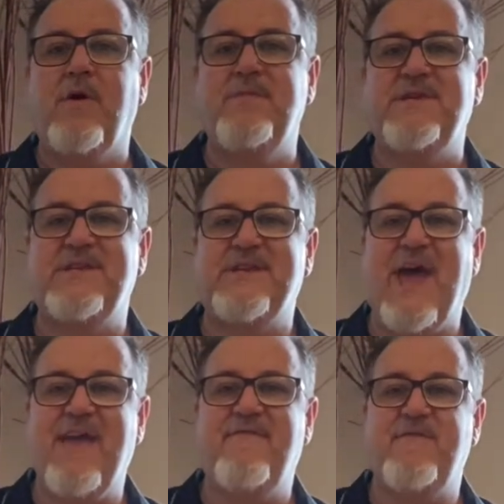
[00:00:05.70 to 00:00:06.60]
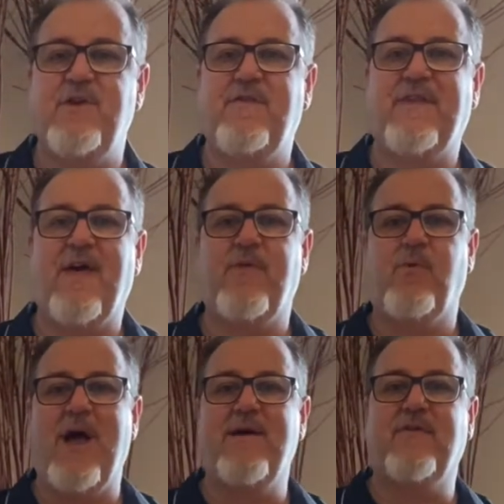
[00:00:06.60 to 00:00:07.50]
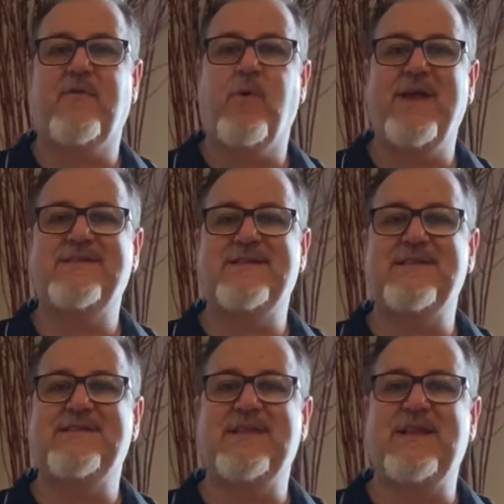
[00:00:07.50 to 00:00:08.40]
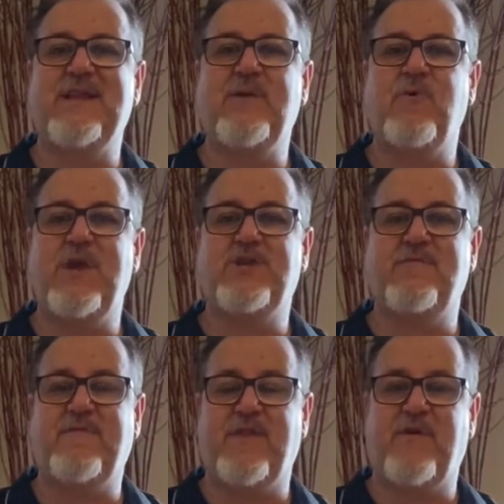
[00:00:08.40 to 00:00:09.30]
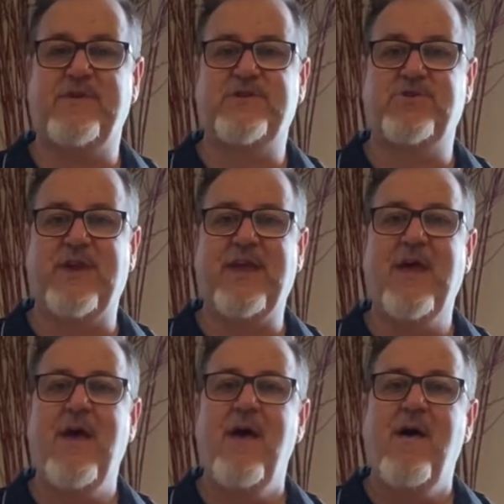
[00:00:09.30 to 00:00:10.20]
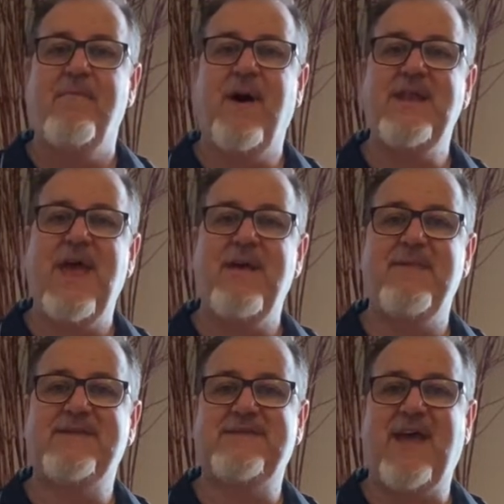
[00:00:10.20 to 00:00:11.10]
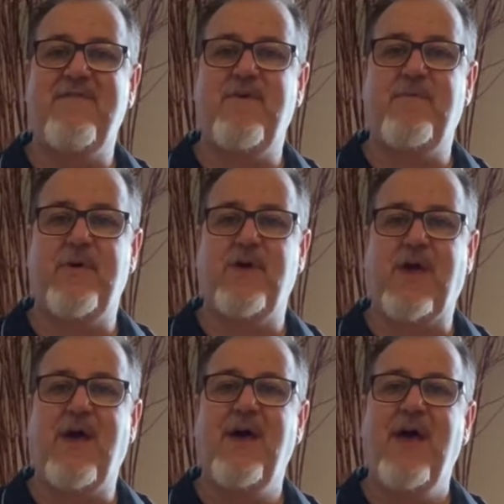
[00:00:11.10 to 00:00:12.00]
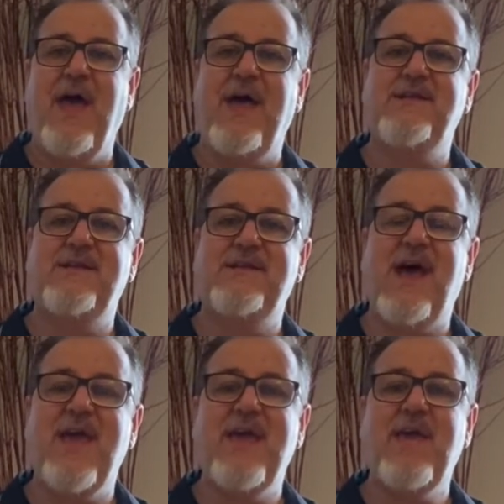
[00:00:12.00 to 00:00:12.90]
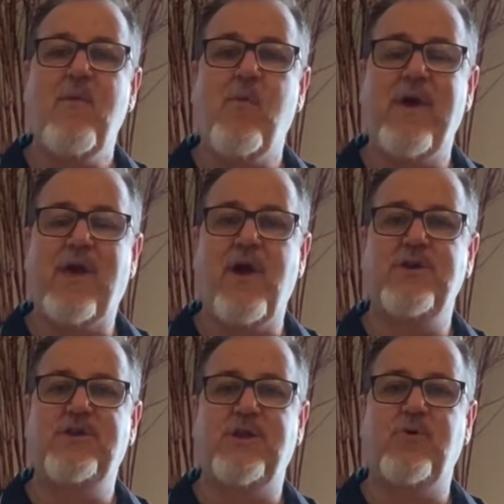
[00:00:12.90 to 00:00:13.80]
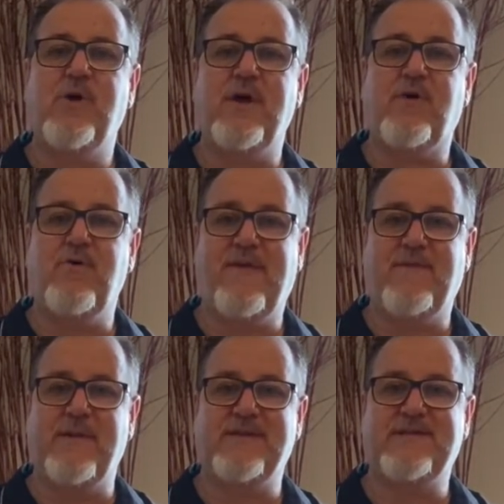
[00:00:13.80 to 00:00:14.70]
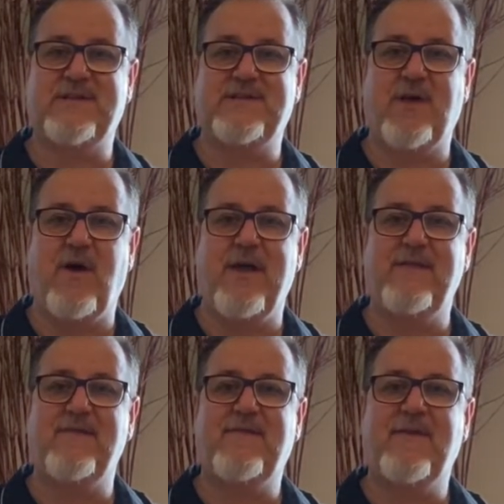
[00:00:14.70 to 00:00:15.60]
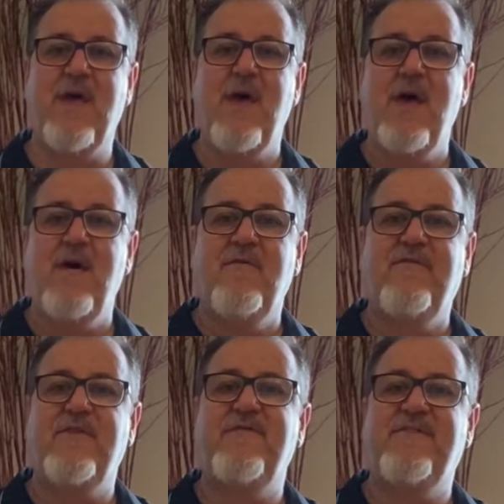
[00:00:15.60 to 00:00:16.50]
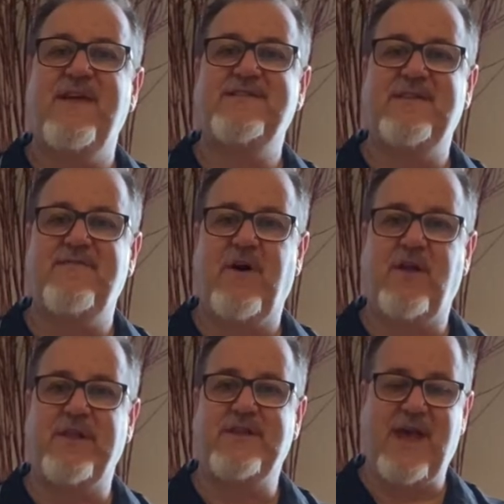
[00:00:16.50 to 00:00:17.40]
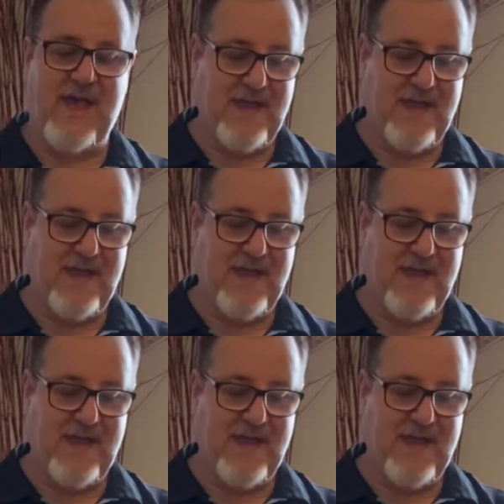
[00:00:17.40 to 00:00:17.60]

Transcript: to Tafe, New South Wales, Western Sydney Region Floristry. My name is David Berger and today we're going to look at Christmas designs for the festive holiday.